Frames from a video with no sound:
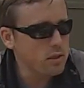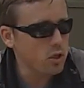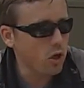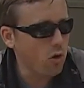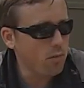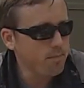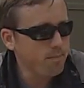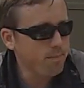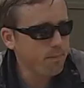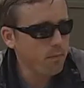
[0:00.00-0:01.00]
So,
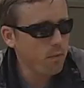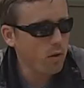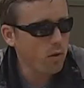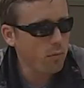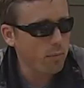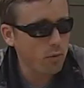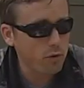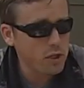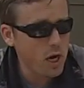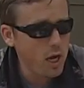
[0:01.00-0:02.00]
but
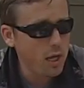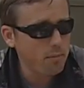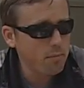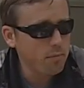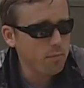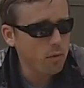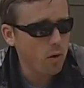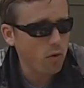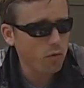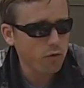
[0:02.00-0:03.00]
over time,
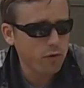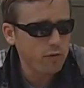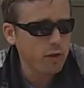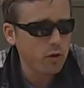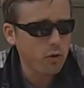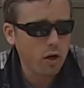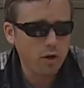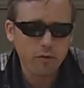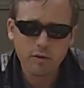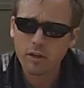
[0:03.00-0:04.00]
over 50 to
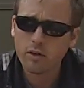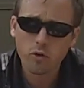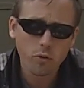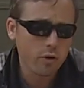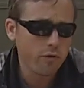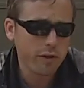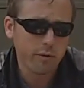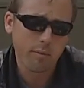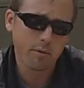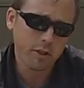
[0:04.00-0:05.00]
150 to 250
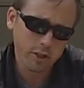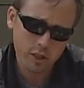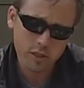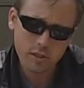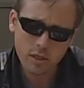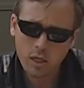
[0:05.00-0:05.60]
repetitions,